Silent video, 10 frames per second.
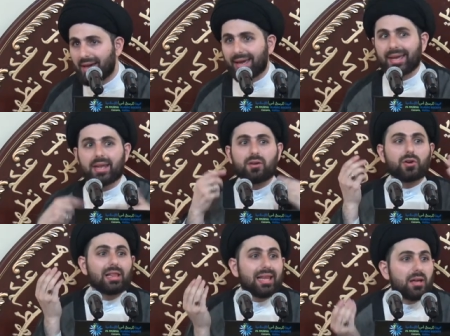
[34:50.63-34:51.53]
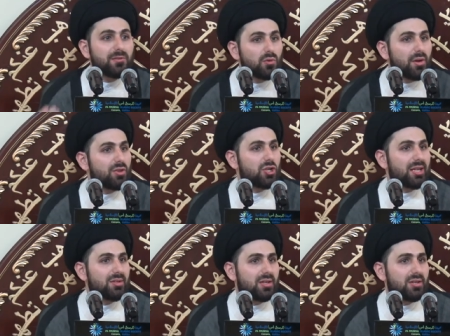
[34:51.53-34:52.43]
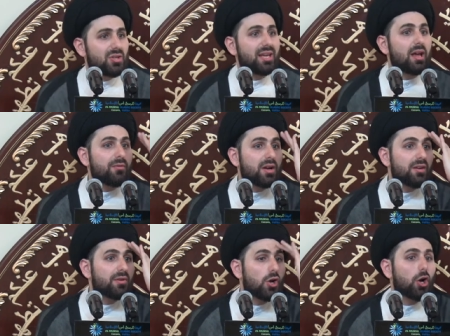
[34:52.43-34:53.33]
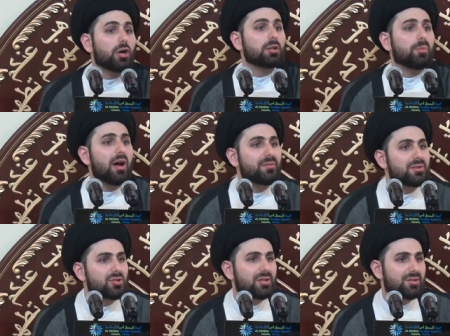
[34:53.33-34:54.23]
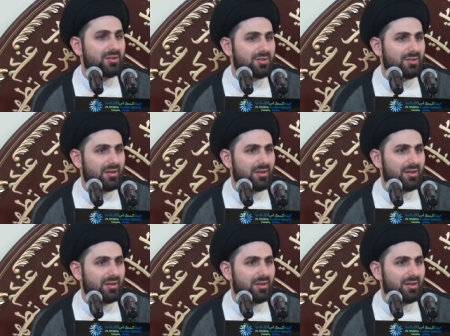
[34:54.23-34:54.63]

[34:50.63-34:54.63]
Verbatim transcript: He never lived with Jesus. He never even heard Prophet Jesus.